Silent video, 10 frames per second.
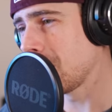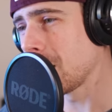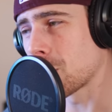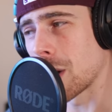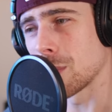
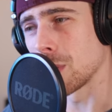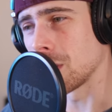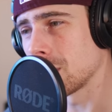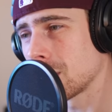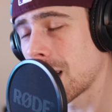
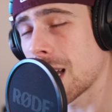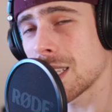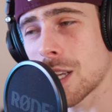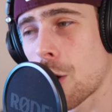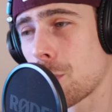Incredible.
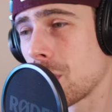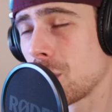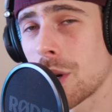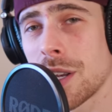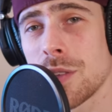Guys, I hope you
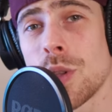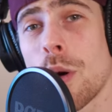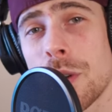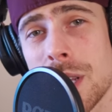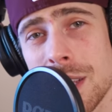enjoyed it.
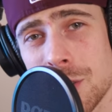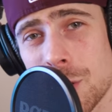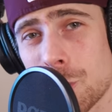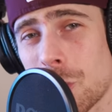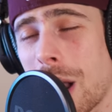Don't forget to
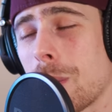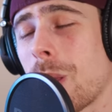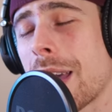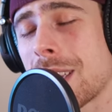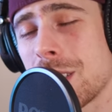subscribe,
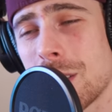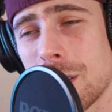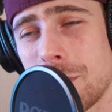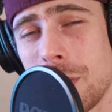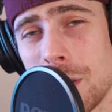like, and
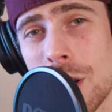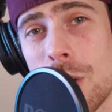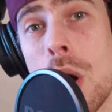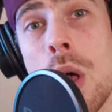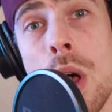share the
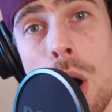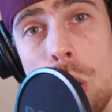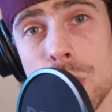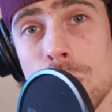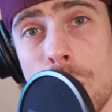video.
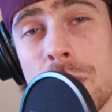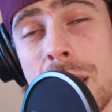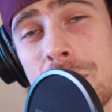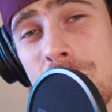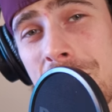Also, don't
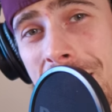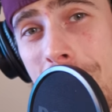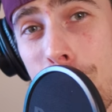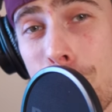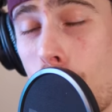forget to check
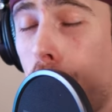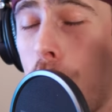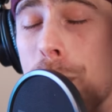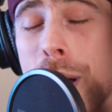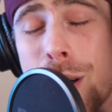out
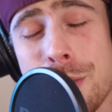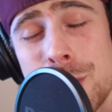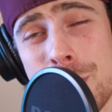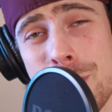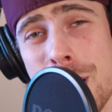all my
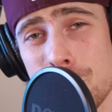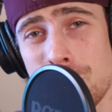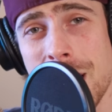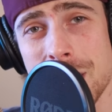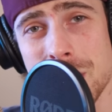other Dimash
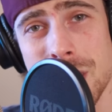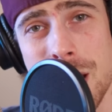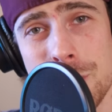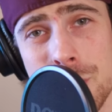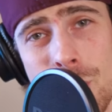reactions.
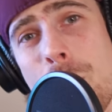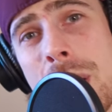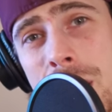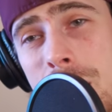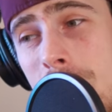I have so
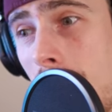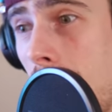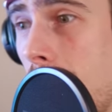many.